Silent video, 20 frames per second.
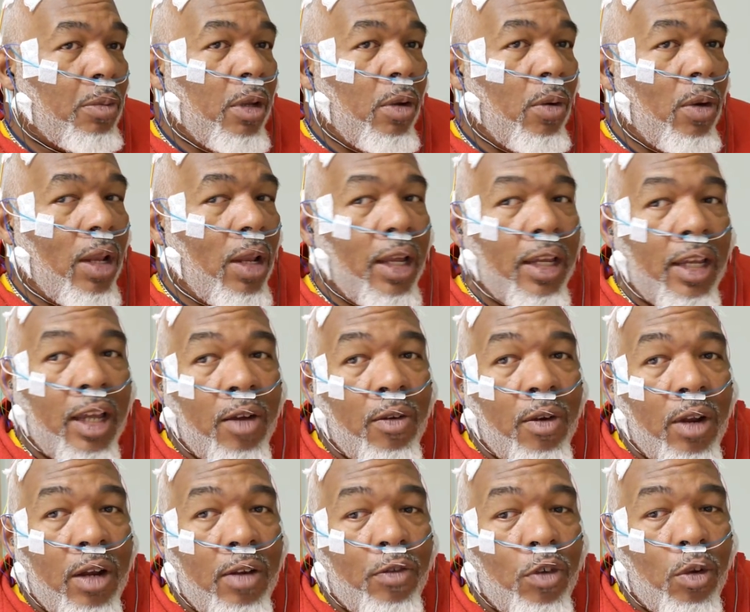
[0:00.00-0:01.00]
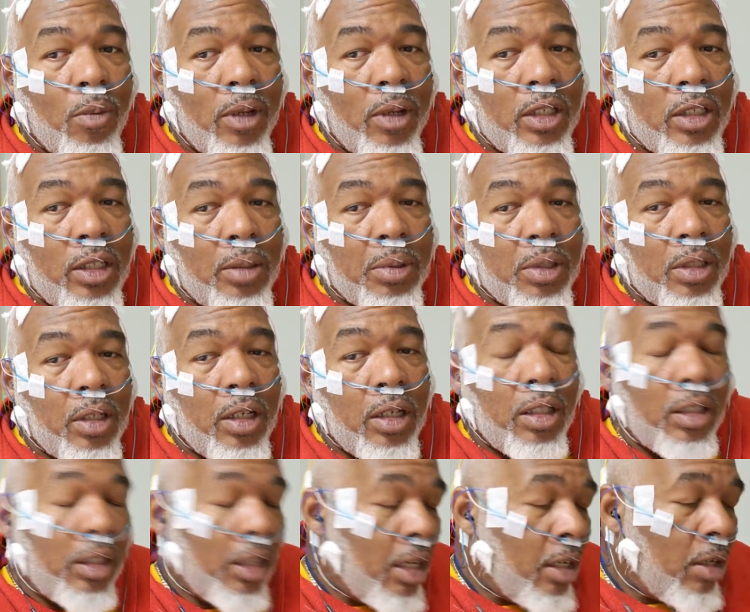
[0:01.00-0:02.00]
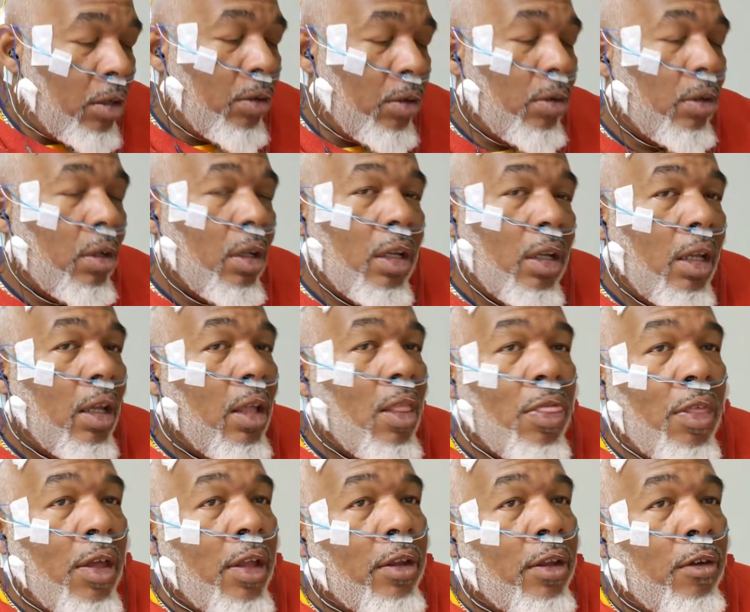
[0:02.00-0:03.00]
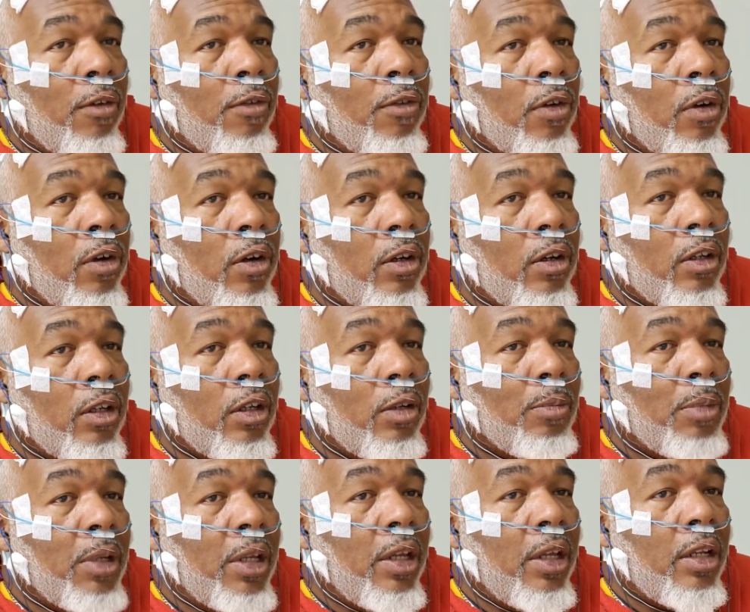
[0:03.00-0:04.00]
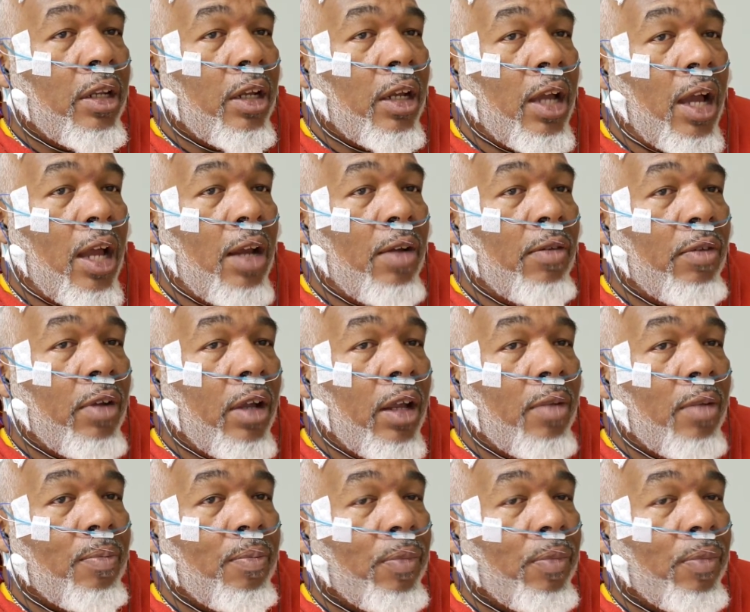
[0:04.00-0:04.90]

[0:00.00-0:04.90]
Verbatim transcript: me while I got ready for my sleep study. Thank you. Thank you for being the kind of uh,